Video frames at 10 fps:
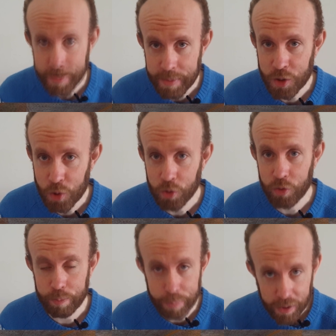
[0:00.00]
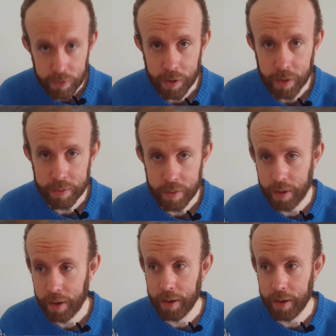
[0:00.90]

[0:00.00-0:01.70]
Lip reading: images per second.